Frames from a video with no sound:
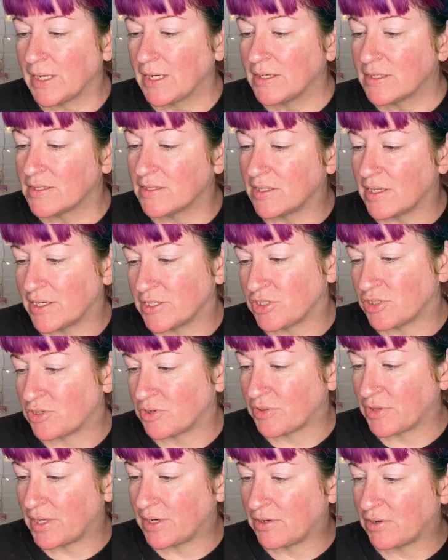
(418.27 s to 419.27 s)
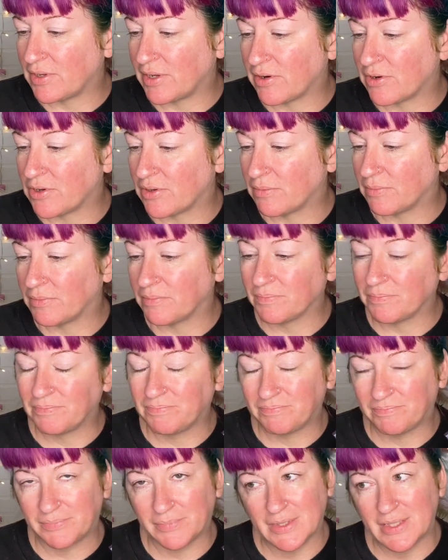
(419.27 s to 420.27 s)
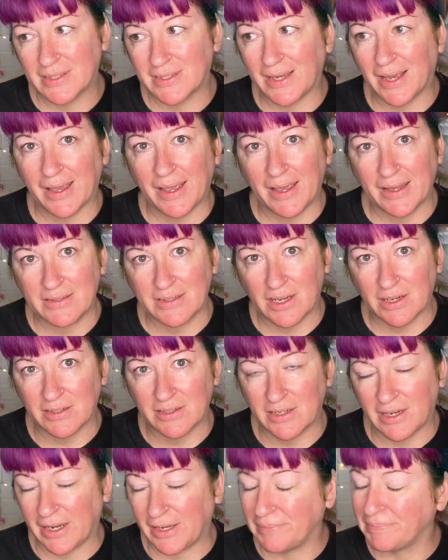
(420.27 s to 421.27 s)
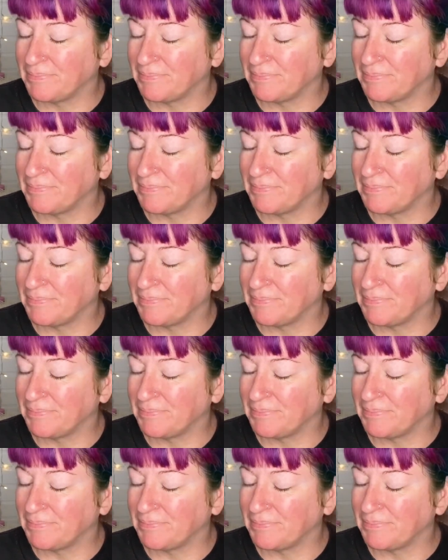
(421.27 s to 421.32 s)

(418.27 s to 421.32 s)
Celestial Thunder, see, I can't talk today.